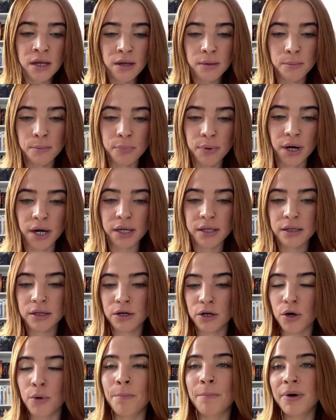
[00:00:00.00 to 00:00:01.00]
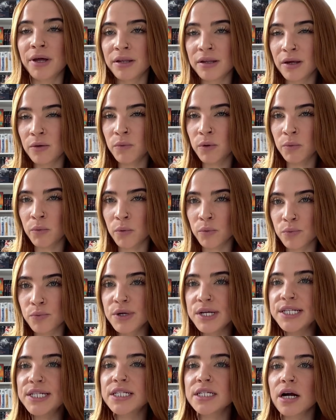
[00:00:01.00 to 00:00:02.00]
But, you know, Monday we will
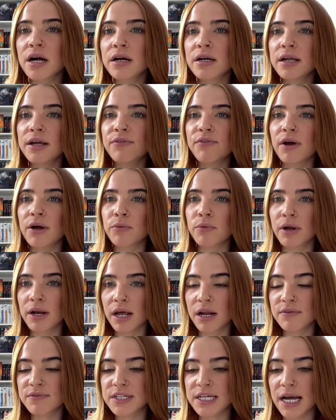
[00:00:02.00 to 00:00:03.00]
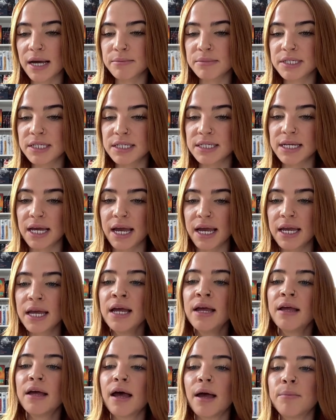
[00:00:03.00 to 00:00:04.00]
restart if I run out of time today.
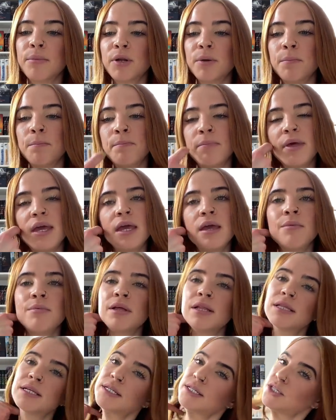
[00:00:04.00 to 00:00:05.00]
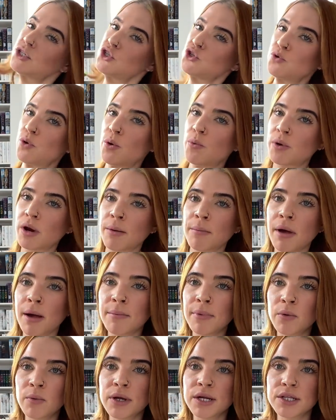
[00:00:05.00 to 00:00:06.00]
I'm gonna maybe listen to it when I'm on
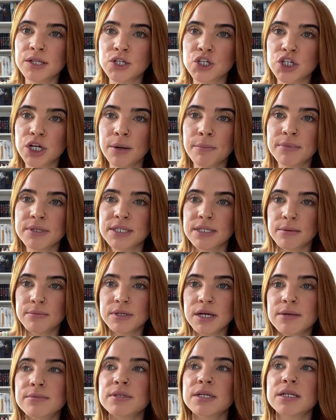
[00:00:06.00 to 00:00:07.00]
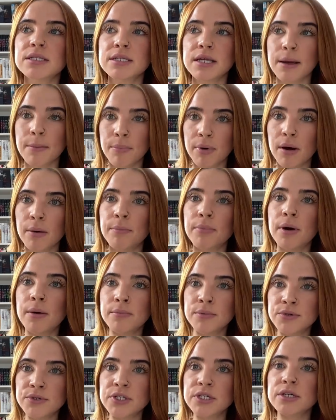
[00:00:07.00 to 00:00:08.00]
my way to the gym, but sometimes that's like pump up
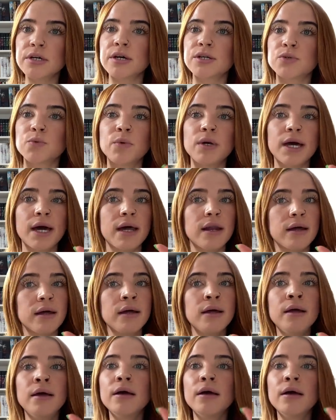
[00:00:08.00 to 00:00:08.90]
music because we gotta